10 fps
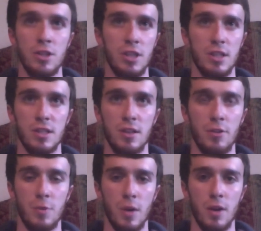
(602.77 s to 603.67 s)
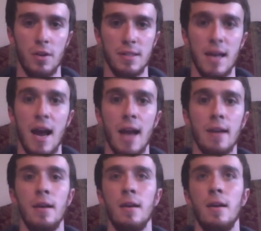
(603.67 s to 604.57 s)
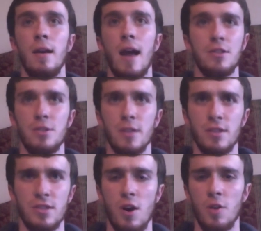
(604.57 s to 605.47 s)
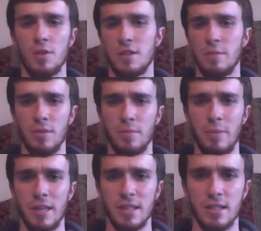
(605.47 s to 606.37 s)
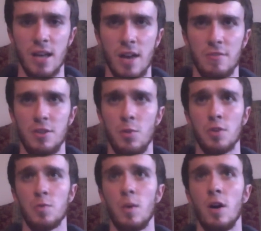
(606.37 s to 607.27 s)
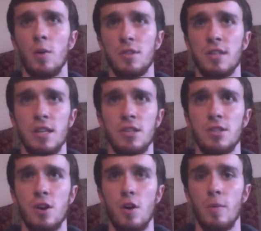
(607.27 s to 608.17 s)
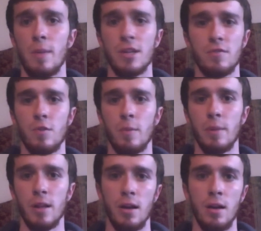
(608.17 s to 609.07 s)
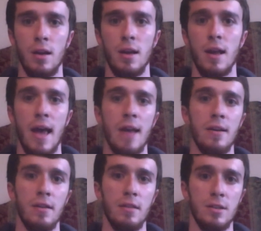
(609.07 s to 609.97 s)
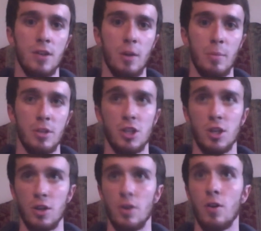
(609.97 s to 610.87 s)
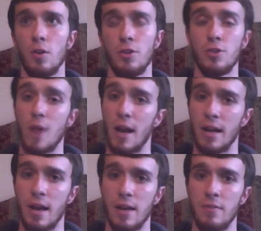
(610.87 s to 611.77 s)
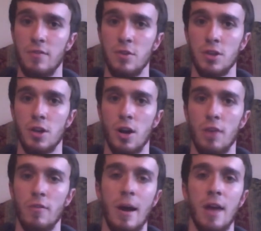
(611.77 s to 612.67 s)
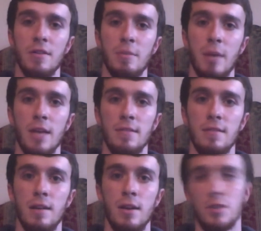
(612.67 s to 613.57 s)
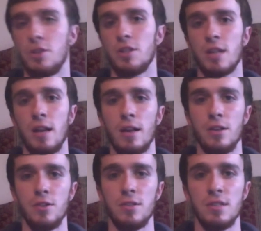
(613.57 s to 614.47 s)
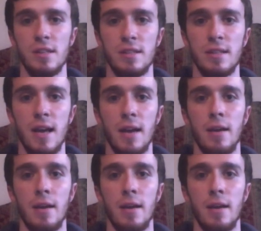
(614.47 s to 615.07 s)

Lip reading: she gets another 300 attack. As you guys know, simple, basic stuff. She works well with Sage Stone, Magic Formula, and the Dark Magician Girl, the Dragon Knight fusion card from Aya Tamais. So she's got a lot of uses in this deck,